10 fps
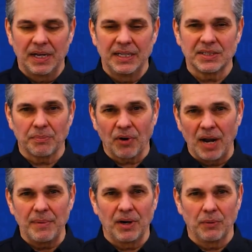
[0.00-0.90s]
is a
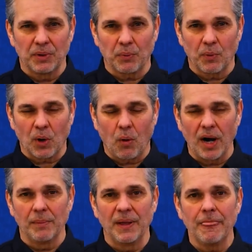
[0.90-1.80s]
primary
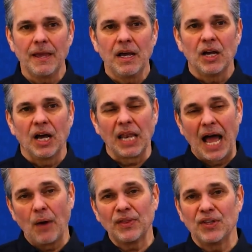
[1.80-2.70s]
requirement.
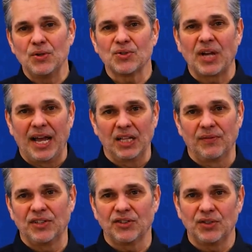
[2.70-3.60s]
Allowing the user to
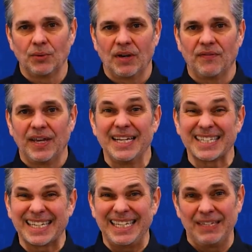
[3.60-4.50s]
elevate to 2FA
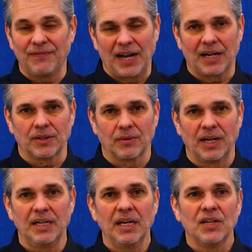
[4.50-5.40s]
is a key factor,
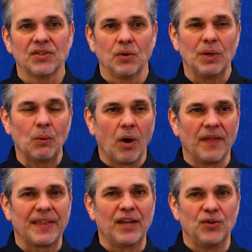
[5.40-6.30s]
right? So we
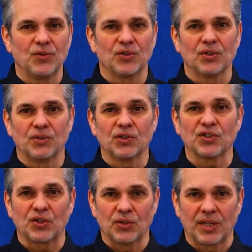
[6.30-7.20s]
want that user to
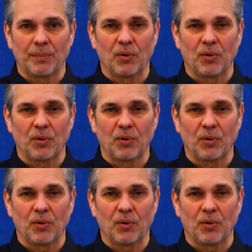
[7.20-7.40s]
secure that